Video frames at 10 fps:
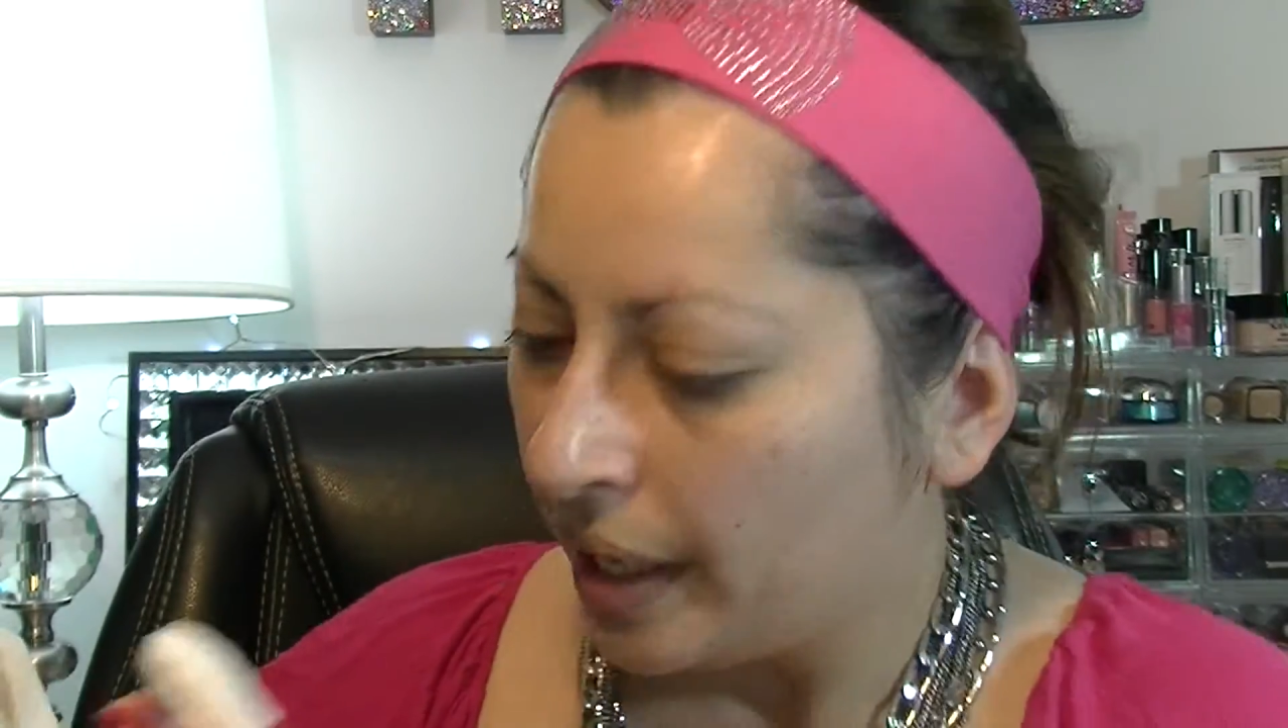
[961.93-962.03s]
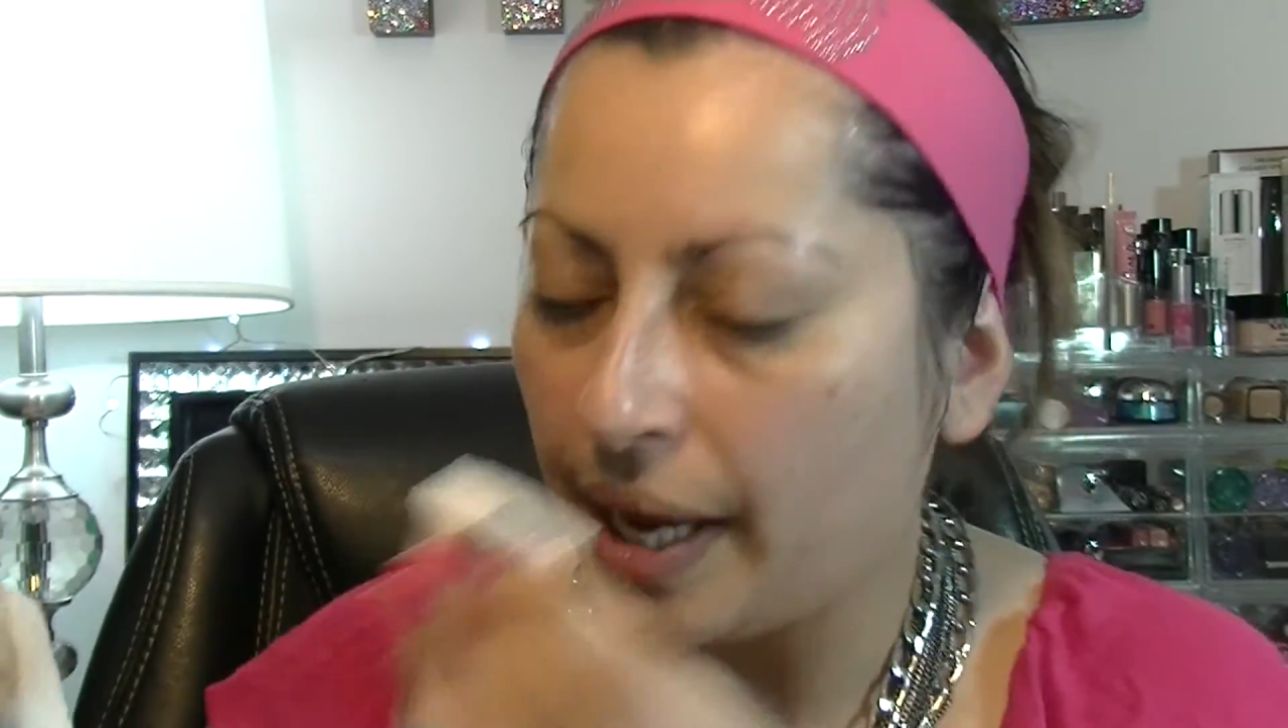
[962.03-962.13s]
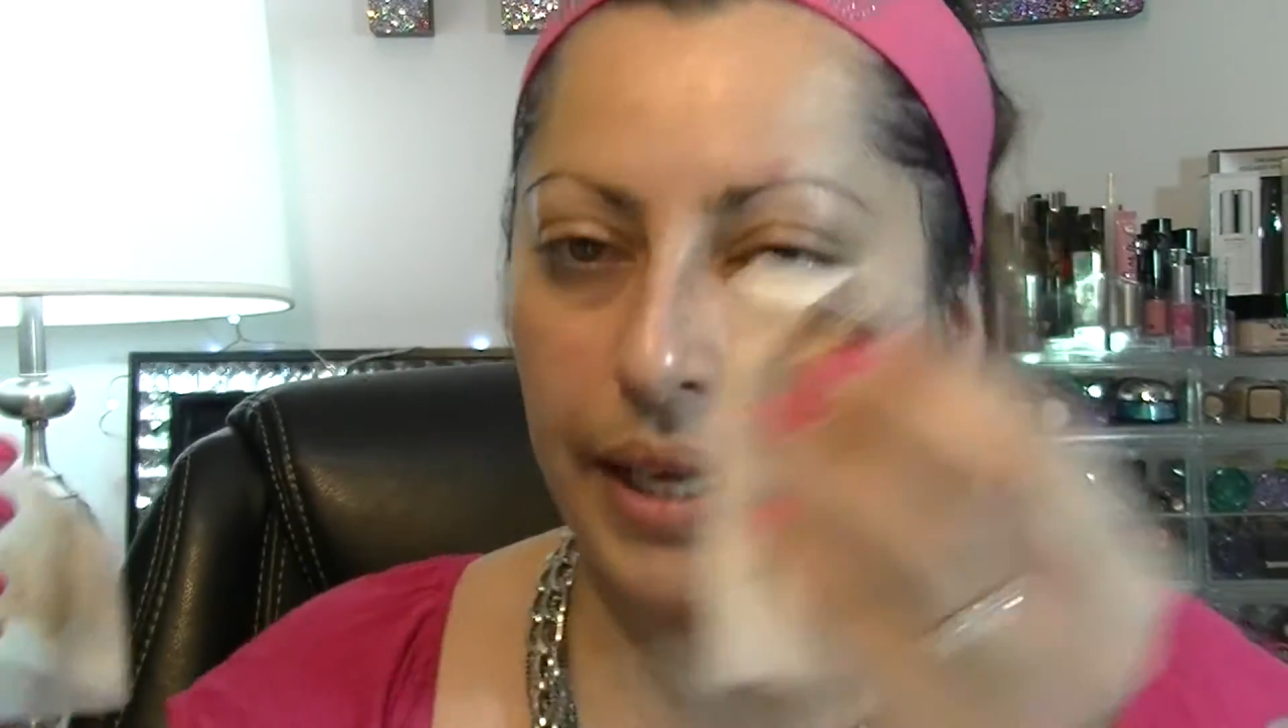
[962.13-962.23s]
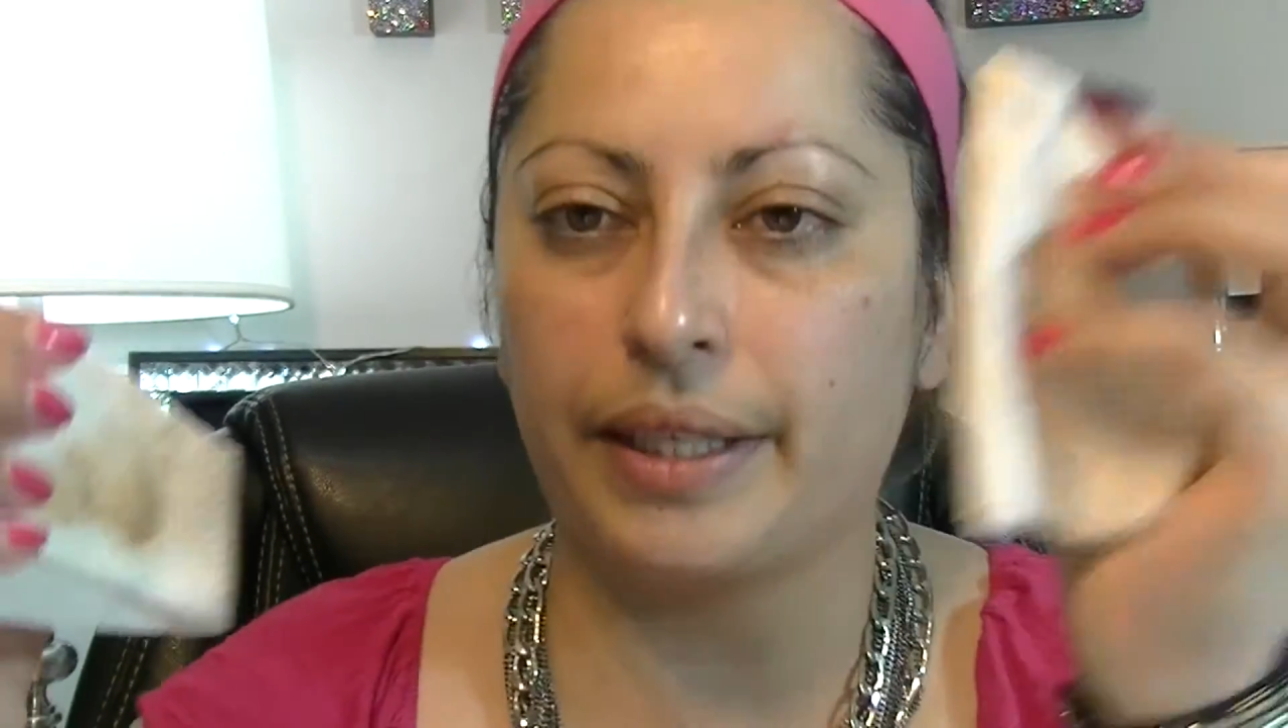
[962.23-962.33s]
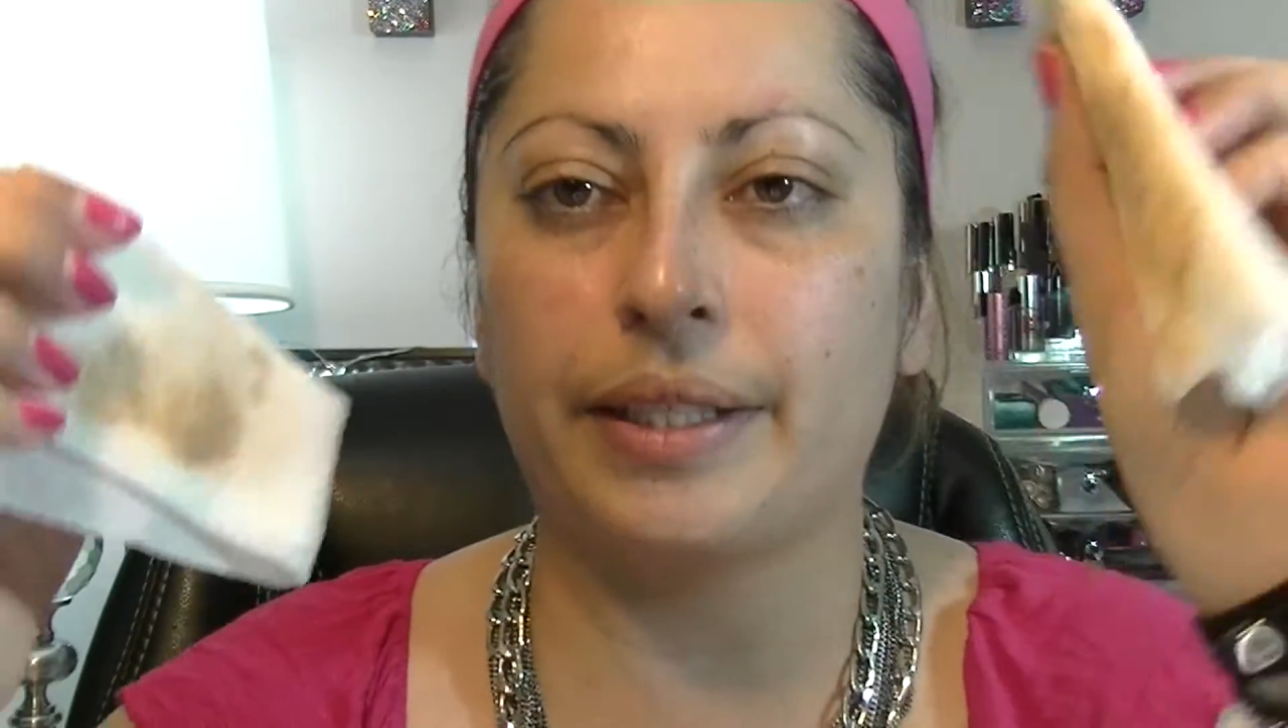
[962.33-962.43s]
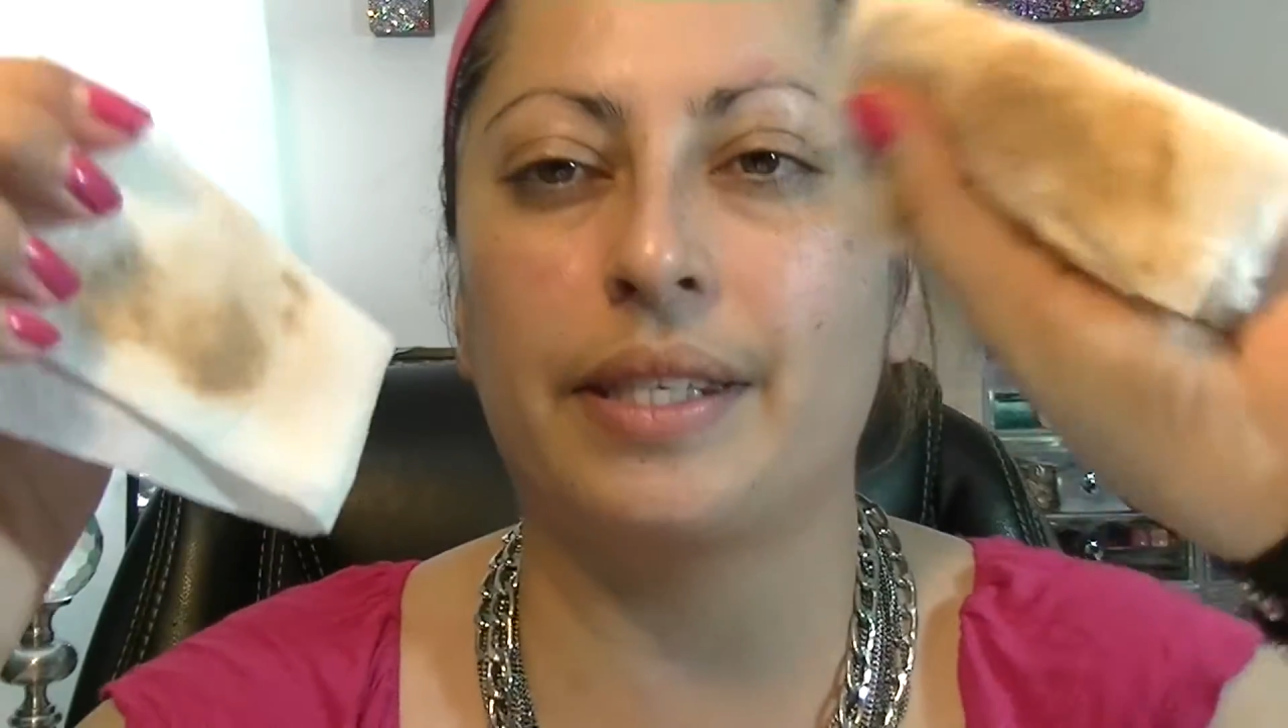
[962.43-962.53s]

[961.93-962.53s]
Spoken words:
I can